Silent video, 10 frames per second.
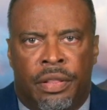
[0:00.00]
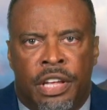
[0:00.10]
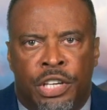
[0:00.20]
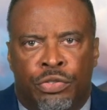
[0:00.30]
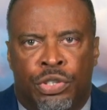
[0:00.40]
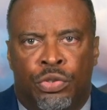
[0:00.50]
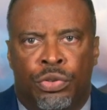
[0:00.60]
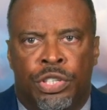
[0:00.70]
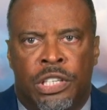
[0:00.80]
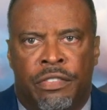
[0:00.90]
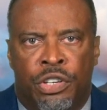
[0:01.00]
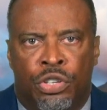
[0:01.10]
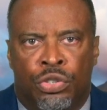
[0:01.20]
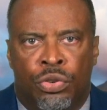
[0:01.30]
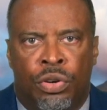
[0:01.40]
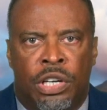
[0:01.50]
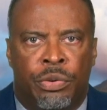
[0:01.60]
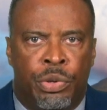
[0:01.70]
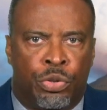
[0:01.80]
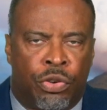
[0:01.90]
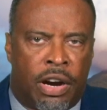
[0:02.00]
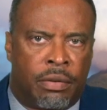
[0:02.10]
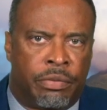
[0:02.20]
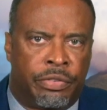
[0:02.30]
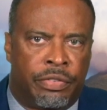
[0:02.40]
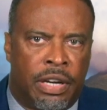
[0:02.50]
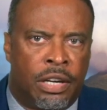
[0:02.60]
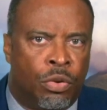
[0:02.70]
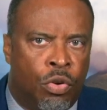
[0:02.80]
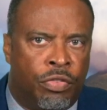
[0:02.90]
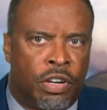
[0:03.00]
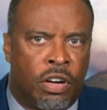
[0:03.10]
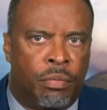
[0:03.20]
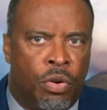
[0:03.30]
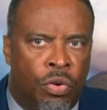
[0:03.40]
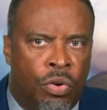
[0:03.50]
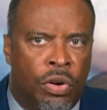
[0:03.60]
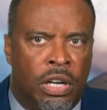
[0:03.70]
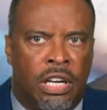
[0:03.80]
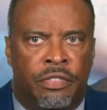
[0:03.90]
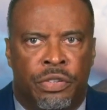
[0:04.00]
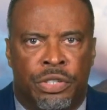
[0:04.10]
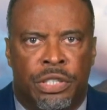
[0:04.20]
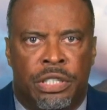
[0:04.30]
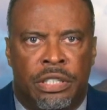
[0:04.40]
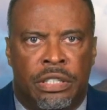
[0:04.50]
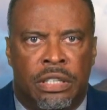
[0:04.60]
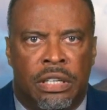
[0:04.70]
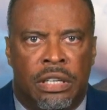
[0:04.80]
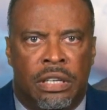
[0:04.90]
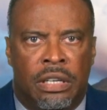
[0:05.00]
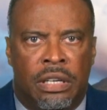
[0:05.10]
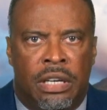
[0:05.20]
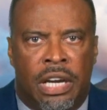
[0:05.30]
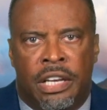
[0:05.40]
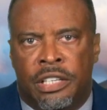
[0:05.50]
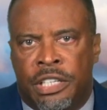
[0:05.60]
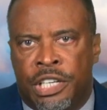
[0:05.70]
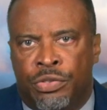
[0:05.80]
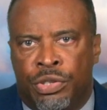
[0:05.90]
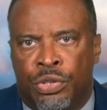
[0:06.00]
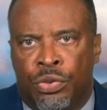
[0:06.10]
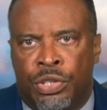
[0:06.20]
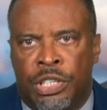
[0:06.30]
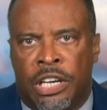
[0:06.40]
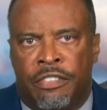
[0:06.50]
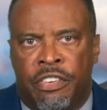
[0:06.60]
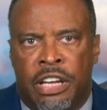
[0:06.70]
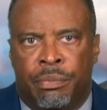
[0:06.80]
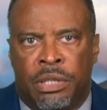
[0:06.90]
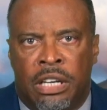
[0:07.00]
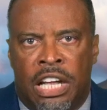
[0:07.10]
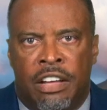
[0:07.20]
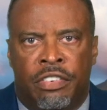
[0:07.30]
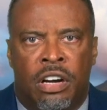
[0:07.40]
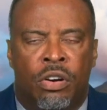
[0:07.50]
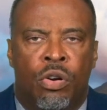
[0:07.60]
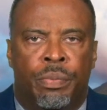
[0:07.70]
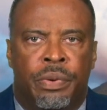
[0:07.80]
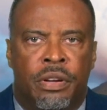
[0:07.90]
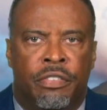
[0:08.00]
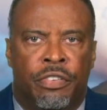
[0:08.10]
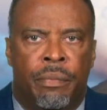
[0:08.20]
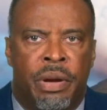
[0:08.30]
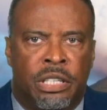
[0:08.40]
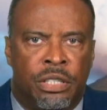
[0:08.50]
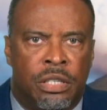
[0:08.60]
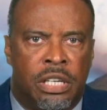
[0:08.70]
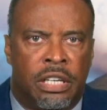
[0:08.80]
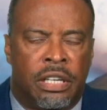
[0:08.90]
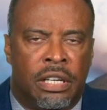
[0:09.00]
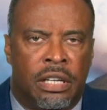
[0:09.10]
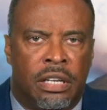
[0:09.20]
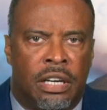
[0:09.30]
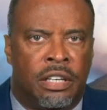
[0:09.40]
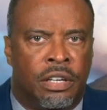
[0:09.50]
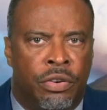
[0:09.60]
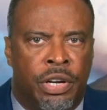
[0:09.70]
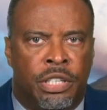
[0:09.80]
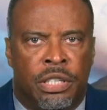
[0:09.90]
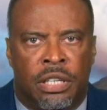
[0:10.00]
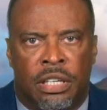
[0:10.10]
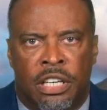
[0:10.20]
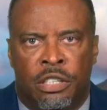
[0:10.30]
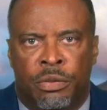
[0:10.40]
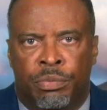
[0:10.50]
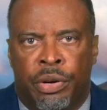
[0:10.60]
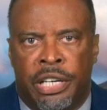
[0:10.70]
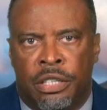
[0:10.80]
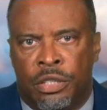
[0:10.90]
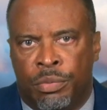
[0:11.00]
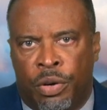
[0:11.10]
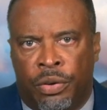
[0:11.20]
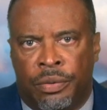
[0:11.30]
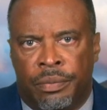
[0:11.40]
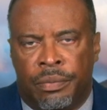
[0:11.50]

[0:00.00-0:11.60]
These resources have ensured that we triumph and overcome all adversities. It is these resources that have kept alive our hope for a better today and a greater and a brighter tomorrow.